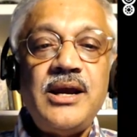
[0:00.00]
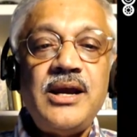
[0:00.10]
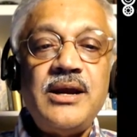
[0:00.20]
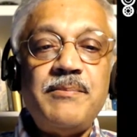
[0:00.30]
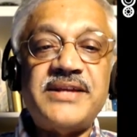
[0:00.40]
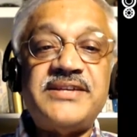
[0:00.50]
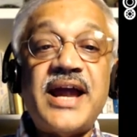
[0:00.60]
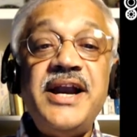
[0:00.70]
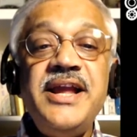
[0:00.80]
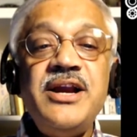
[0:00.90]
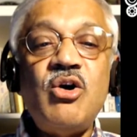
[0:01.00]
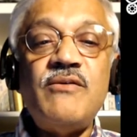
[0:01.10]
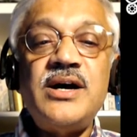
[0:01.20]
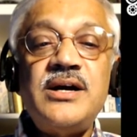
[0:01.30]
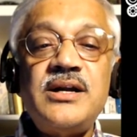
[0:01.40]
presiding
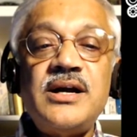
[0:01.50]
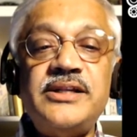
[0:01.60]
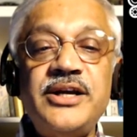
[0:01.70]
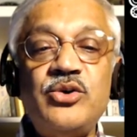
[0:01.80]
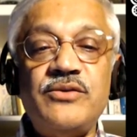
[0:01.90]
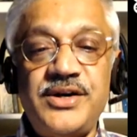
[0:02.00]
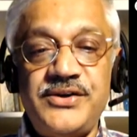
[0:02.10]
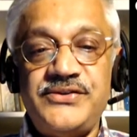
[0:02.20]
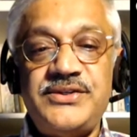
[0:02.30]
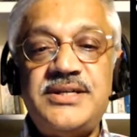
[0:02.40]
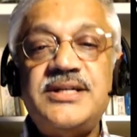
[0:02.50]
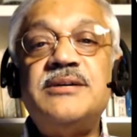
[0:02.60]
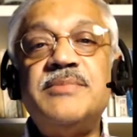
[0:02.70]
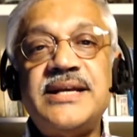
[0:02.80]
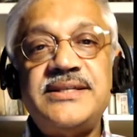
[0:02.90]
over the universe, termed
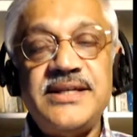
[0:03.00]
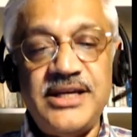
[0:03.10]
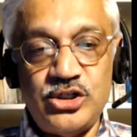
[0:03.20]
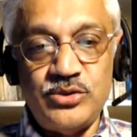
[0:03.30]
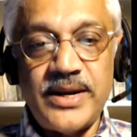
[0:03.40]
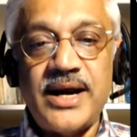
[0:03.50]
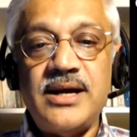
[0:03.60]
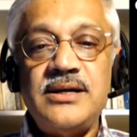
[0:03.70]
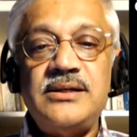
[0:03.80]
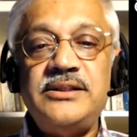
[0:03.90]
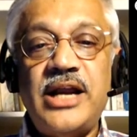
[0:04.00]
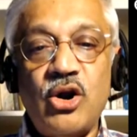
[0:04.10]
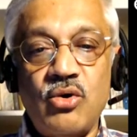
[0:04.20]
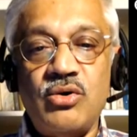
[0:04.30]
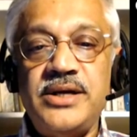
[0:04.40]
as Ishvara, the
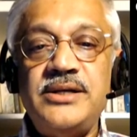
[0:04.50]
Lord.